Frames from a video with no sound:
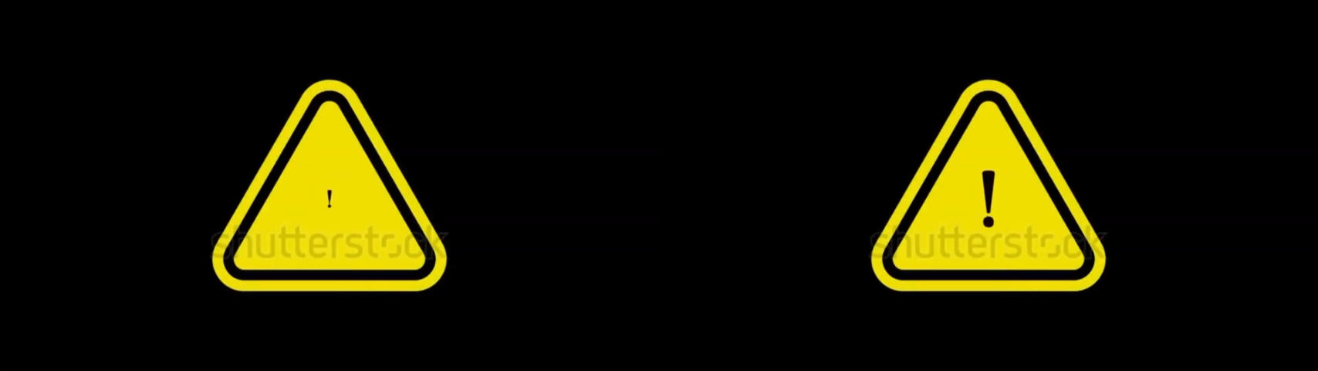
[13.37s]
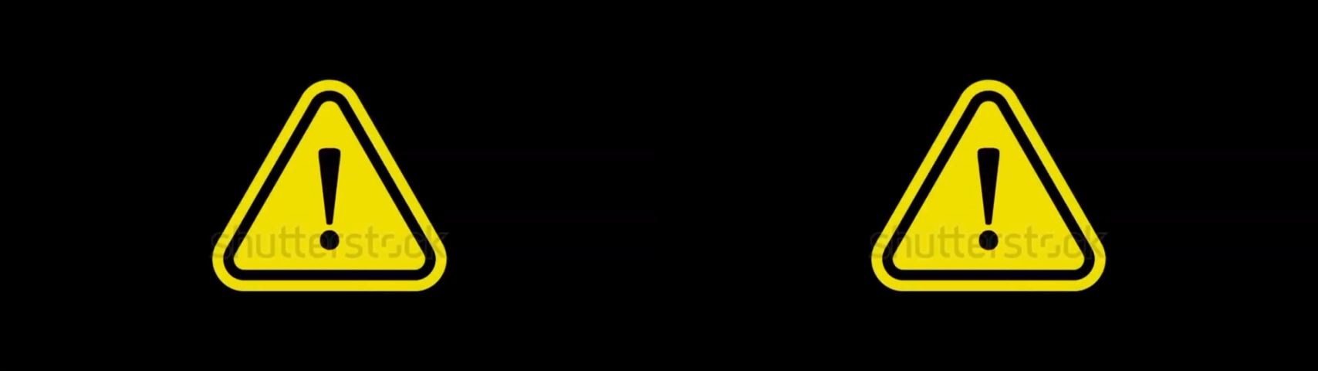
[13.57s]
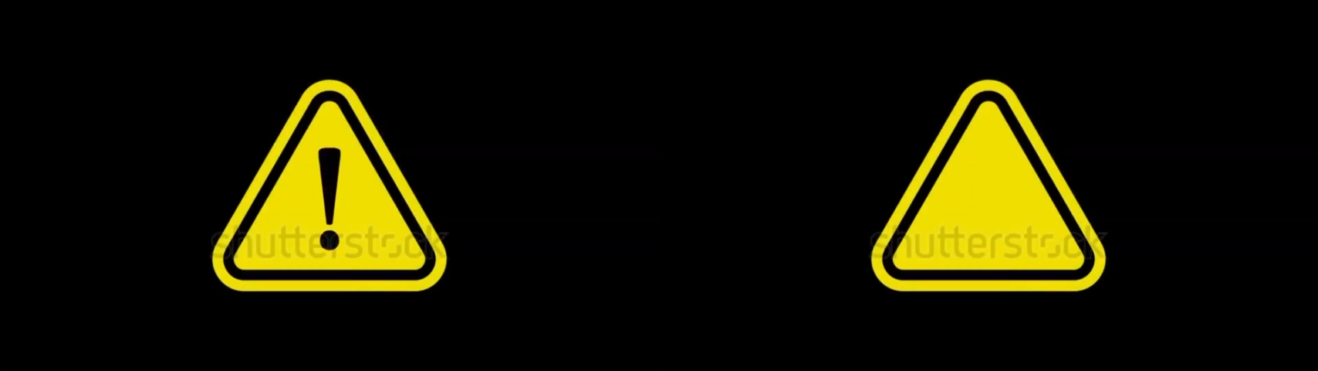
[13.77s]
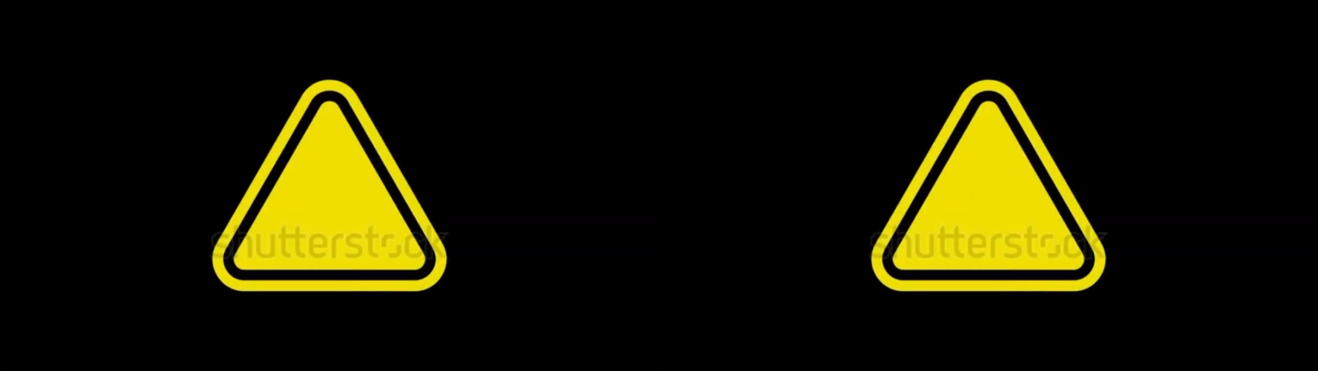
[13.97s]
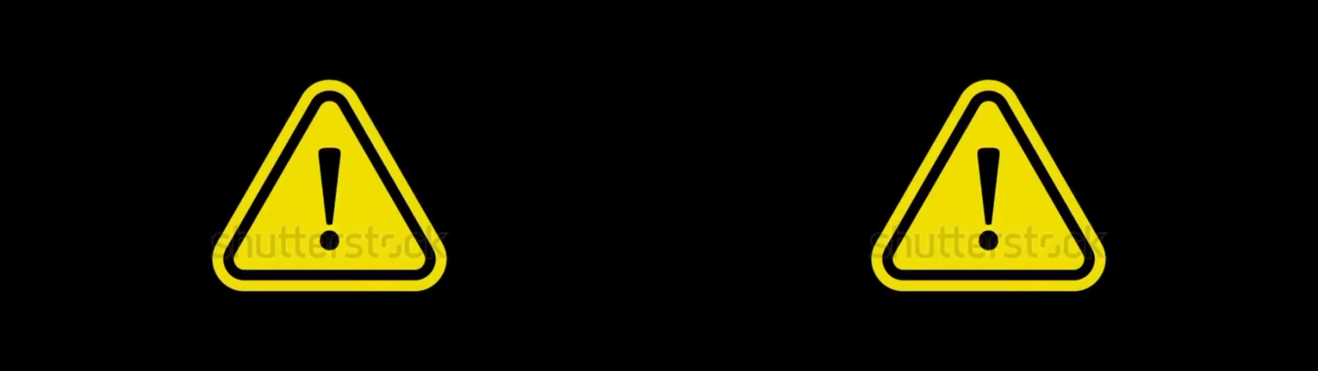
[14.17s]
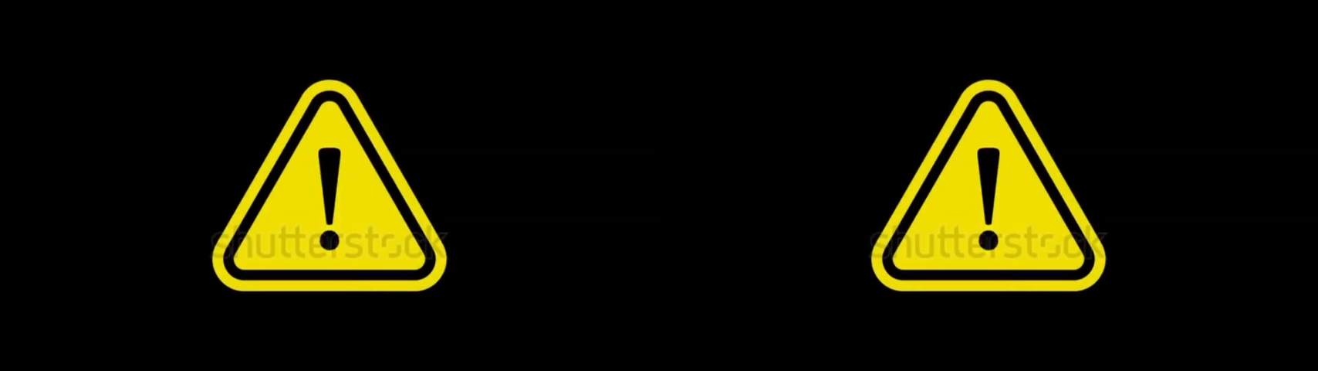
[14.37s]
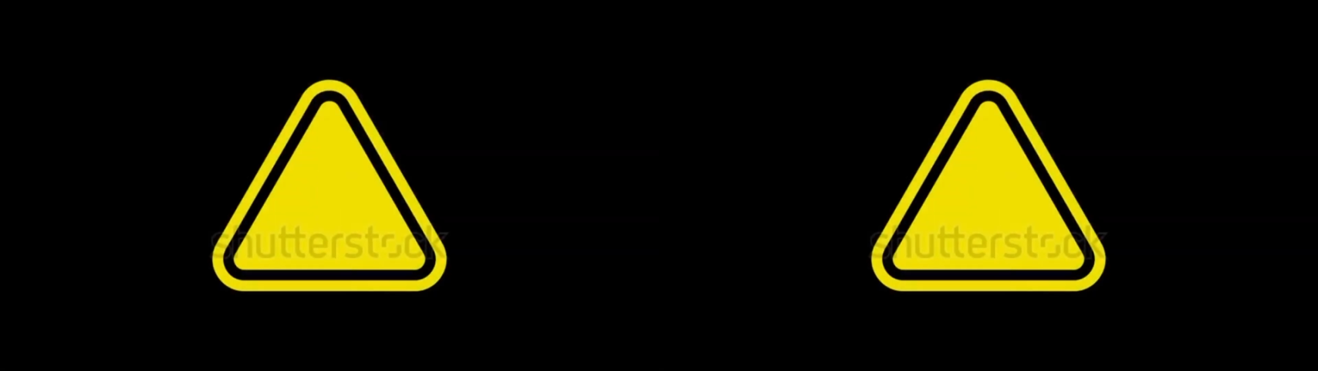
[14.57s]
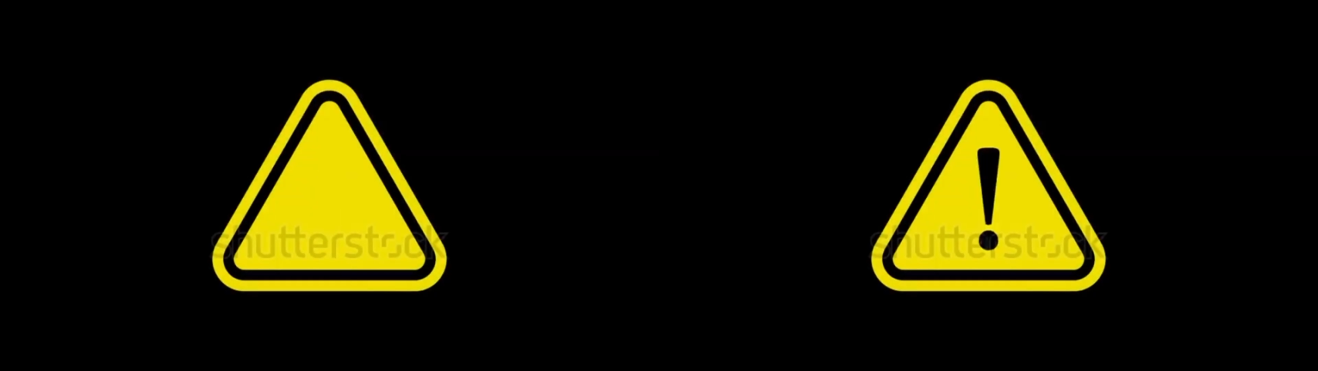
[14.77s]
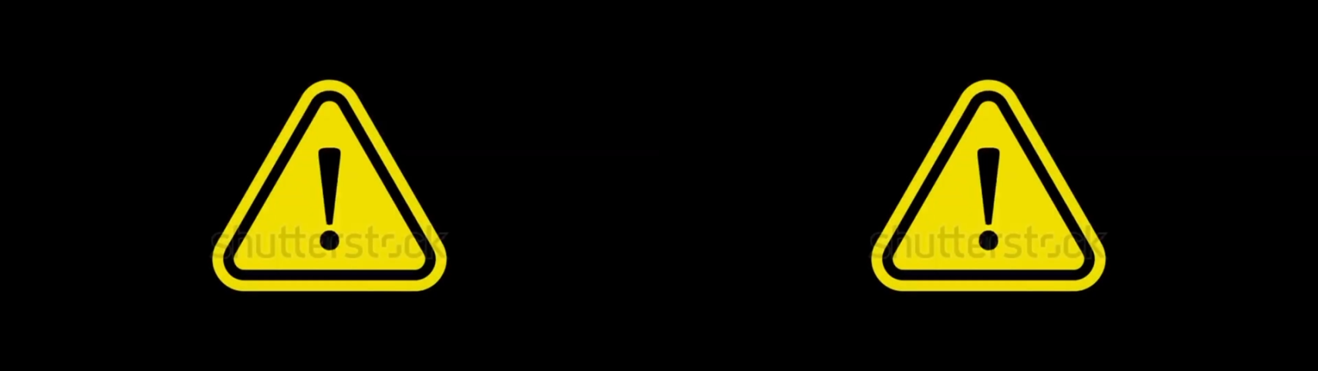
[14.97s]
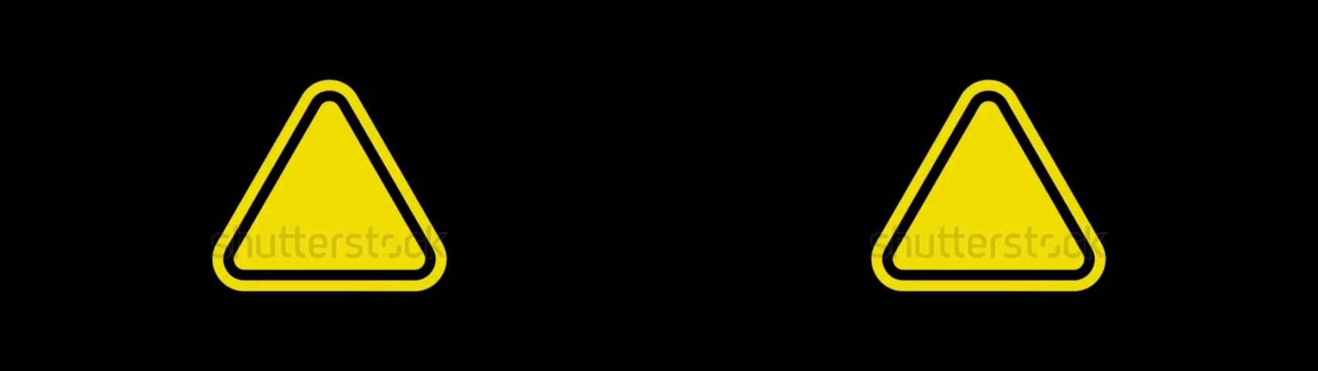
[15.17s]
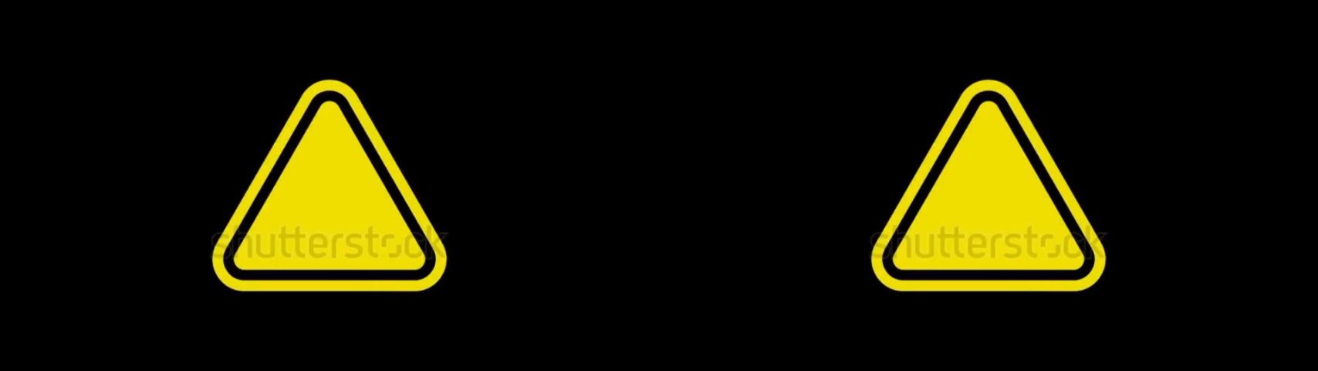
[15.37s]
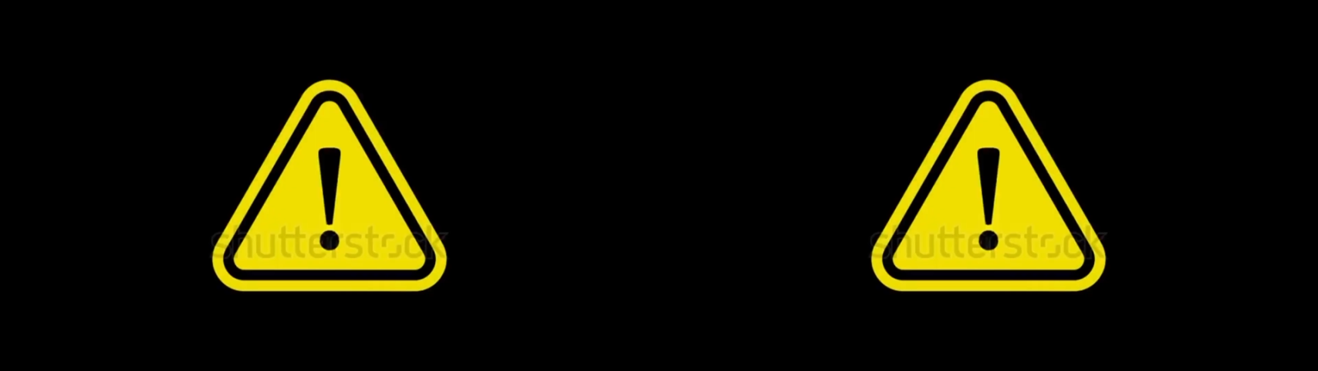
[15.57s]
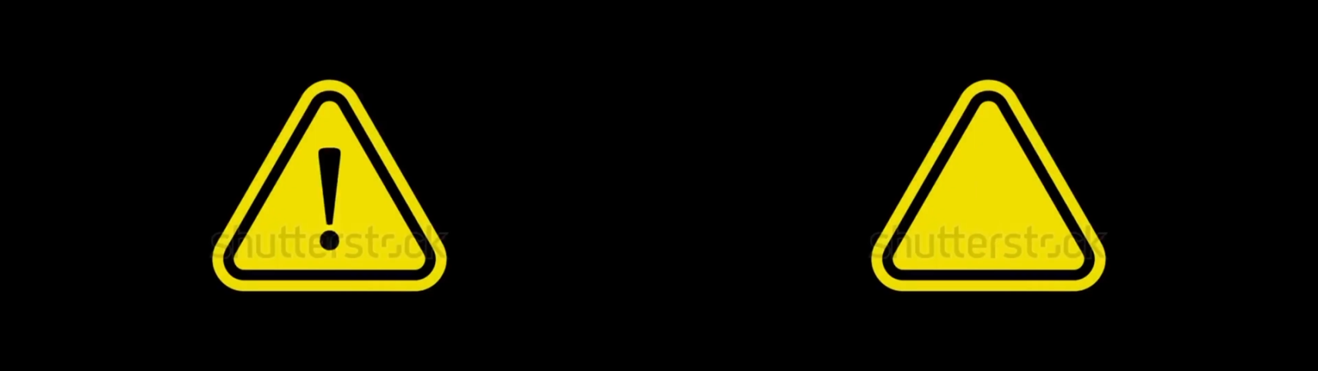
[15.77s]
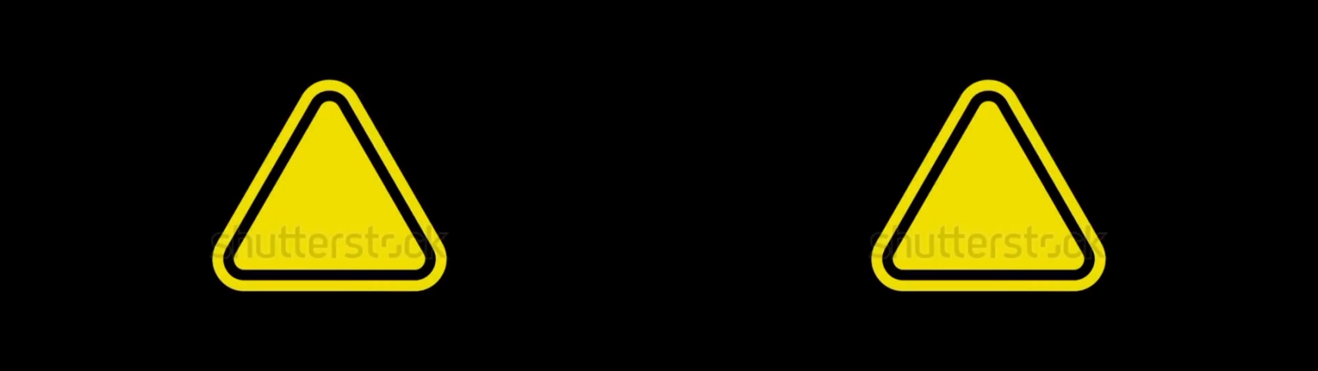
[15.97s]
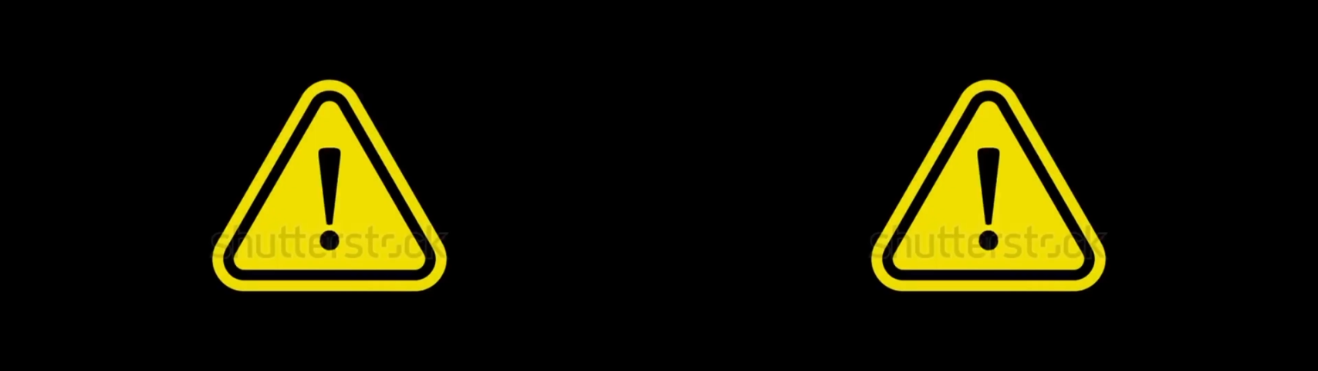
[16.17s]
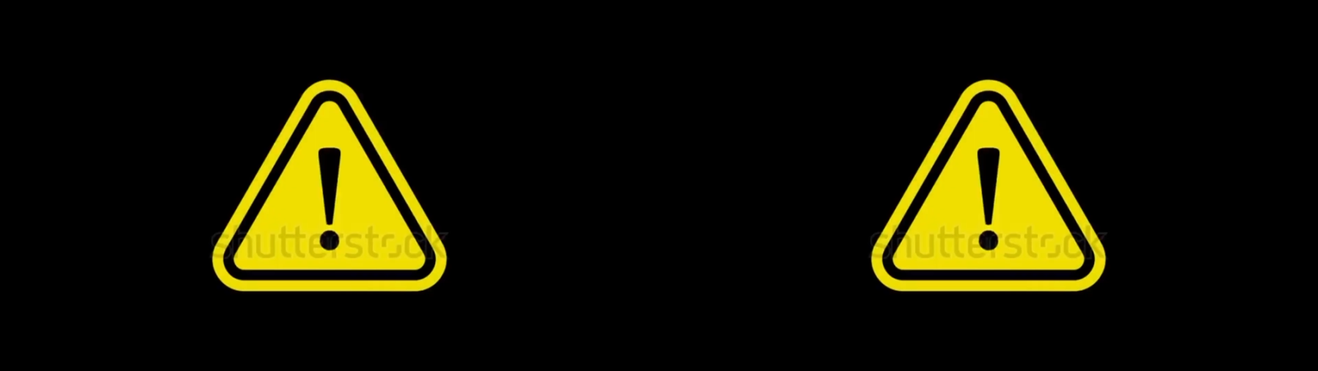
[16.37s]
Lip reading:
No face is visible, so there are no lips to read.